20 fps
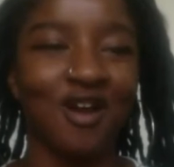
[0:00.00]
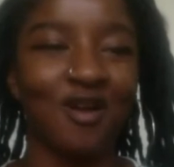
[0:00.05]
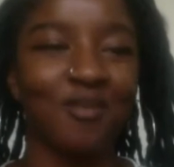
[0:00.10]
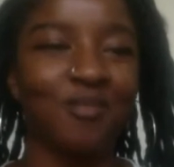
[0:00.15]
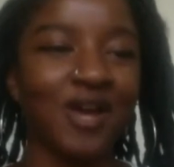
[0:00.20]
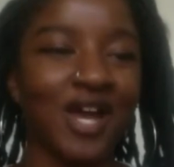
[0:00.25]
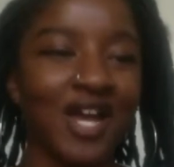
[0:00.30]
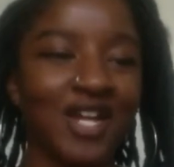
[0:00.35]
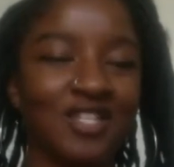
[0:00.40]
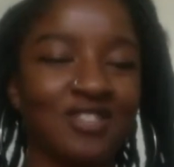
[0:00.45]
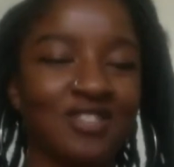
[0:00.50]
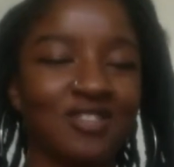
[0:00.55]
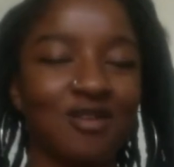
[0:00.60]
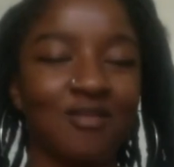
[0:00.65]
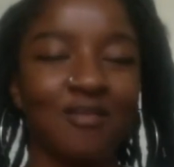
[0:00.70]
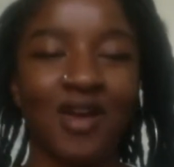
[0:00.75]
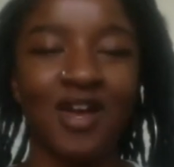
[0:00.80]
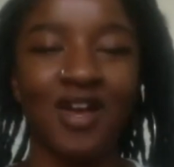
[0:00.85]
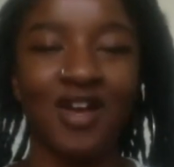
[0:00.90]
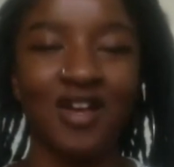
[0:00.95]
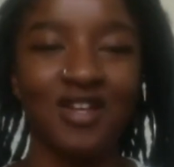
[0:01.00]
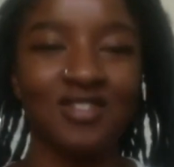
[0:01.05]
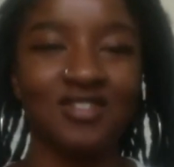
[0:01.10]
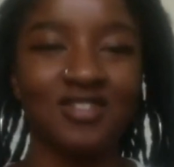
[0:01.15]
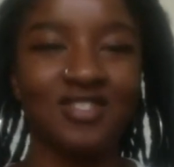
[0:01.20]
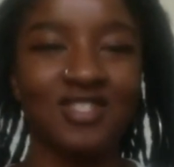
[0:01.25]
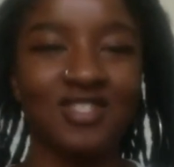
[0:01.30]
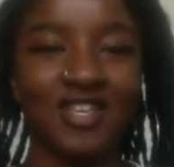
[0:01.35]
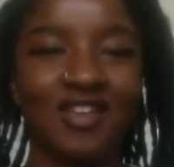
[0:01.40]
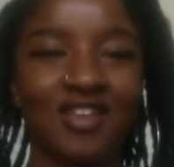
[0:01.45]
bodies, our
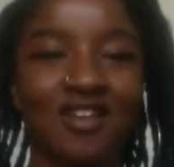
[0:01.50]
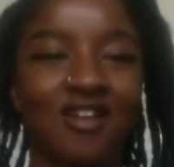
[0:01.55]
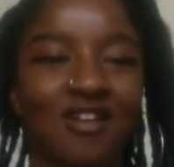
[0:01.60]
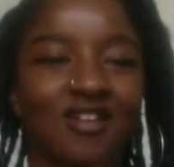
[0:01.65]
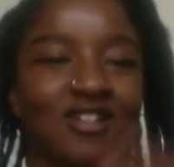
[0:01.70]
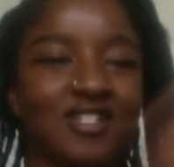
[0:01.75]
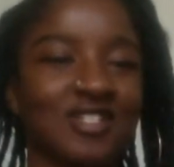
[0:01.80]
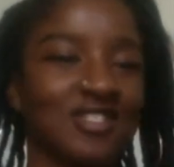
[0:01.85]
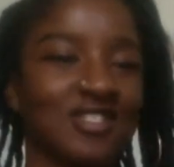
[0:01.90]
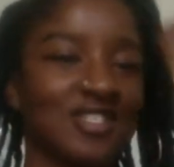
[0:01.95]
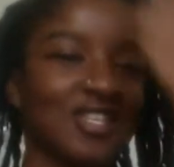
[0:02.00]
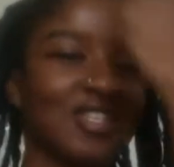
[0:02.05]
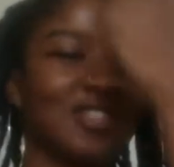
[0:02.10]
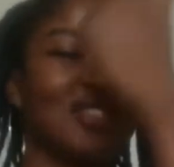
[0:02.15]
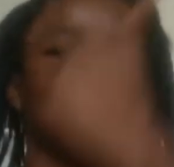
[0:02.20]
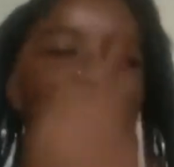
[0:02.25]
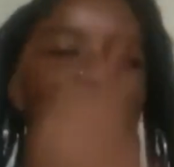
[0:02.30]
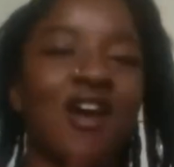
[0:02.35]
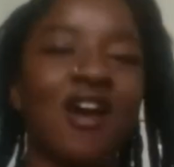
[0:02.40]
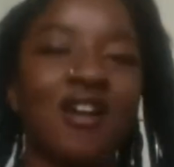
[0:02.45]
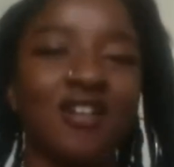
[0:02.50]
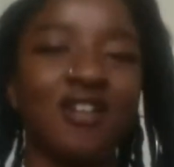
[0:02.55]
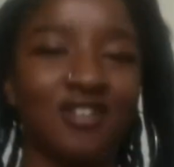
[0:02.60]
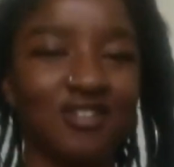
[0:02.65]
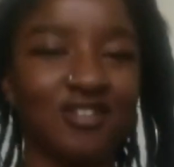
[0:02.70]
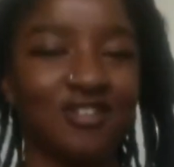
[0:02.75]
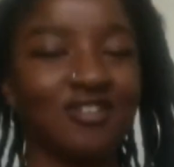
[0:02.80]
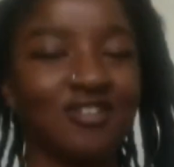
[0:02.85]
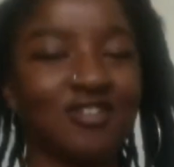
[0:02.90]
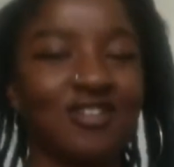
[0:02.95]
minds, and our just
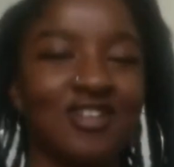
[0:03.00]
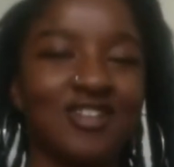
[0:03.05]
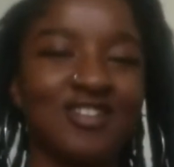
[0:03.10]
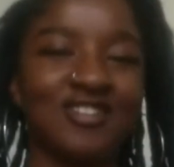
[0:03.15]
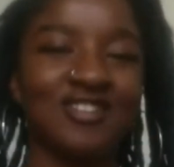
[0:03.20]
entire